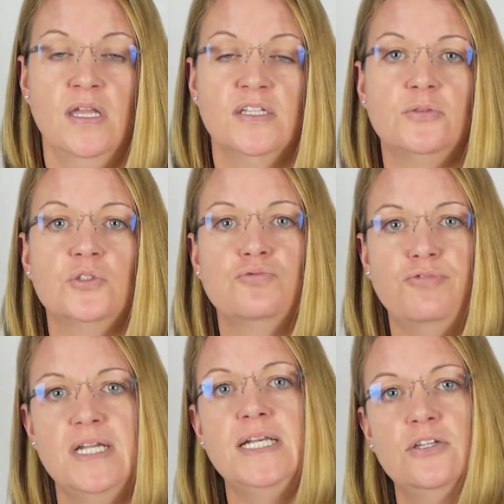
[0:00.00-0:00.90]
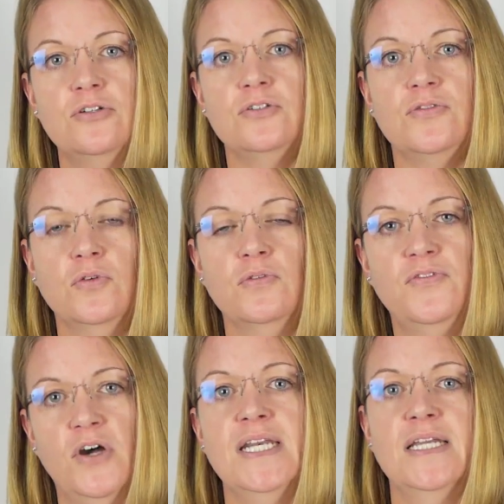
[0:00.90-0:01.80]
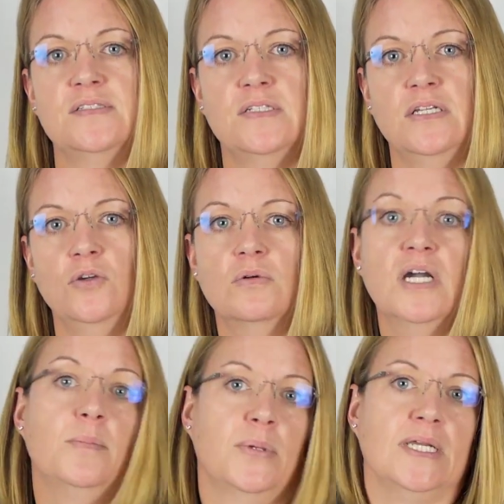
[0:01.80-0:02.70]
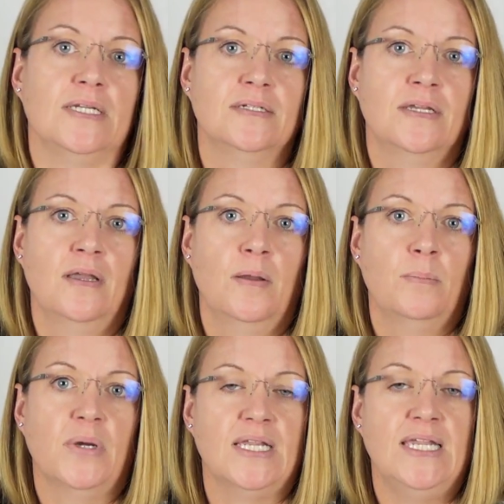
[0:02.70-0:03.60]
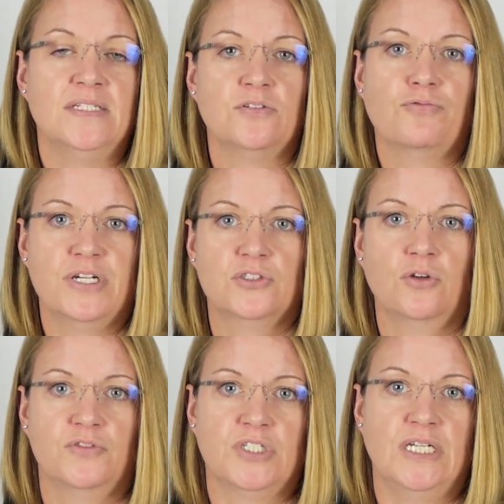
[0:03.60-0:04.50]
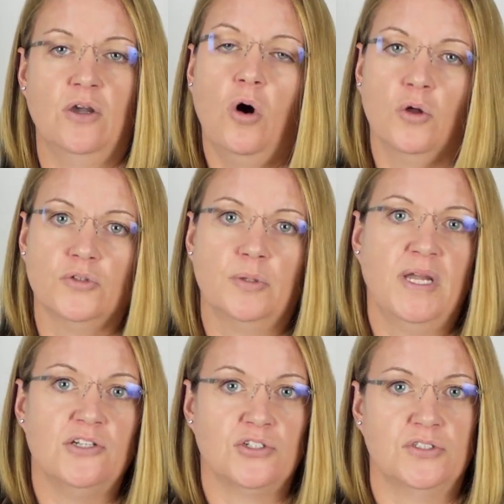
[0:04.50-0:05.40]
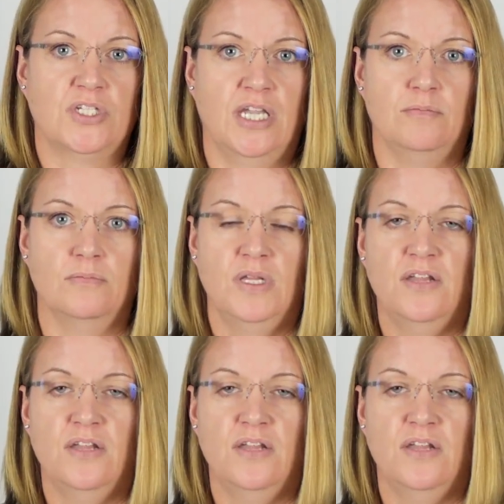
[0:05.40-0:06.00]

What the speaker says: So it's really good for financing your company, but it is a risk obviously on the pension scheme.